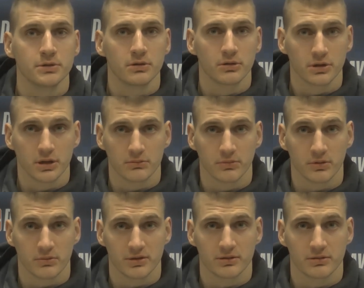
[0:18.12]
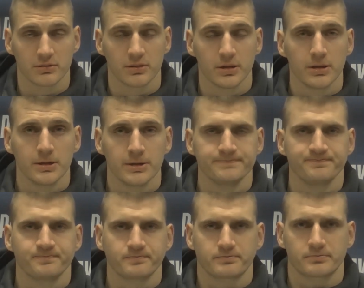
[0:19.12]
Well, yeah, I mean,
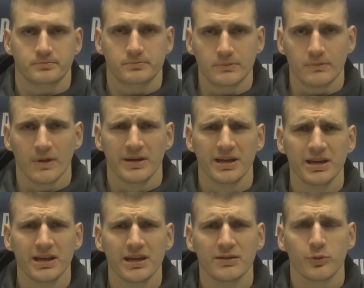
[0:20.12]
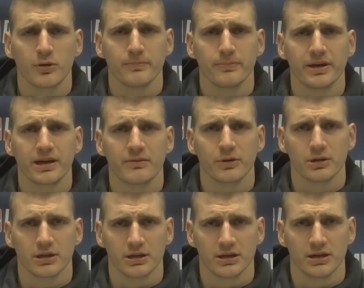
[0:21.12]
he hit one big one
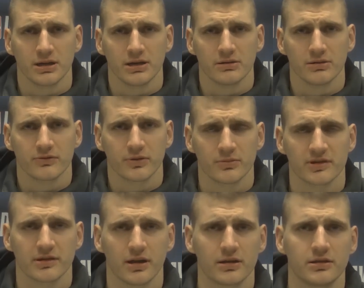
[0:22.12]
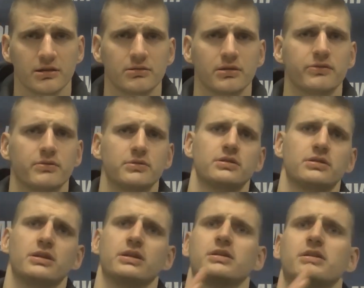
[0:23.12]
in from the slot area, from the,
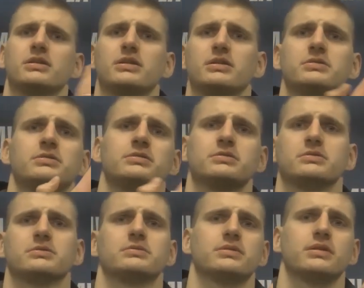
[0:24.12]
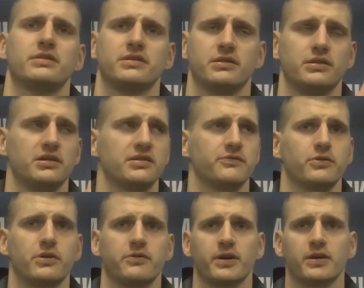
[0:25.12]
like, I said, yes,
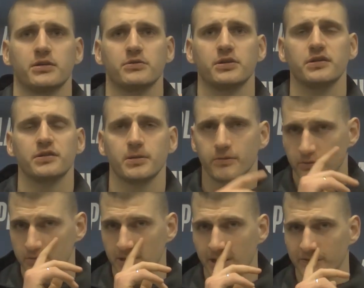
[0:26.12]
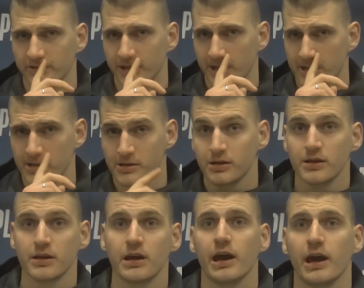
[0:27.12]
45 degrees from the left side,
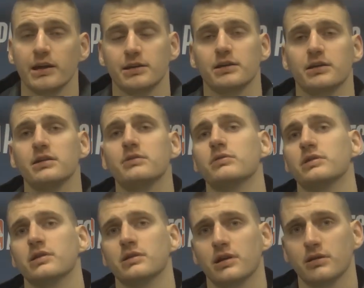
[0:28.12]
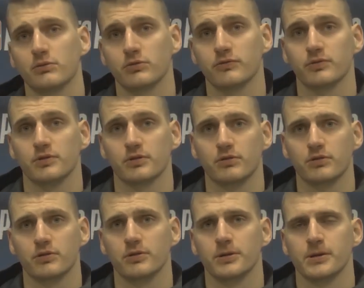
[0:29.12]
and then hit another one from the
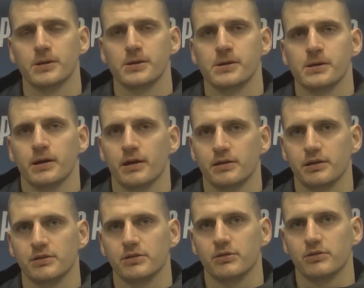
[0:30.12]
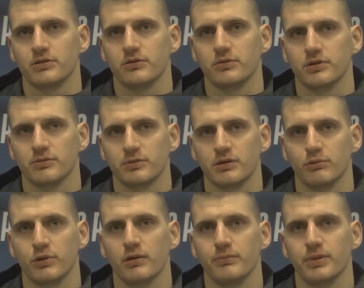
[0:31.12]
corner. I think those two was really,
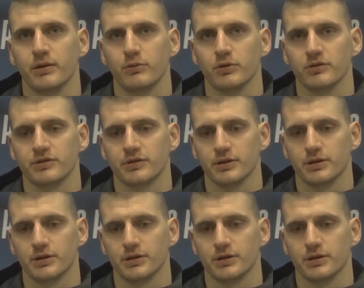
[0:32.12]
really big ones,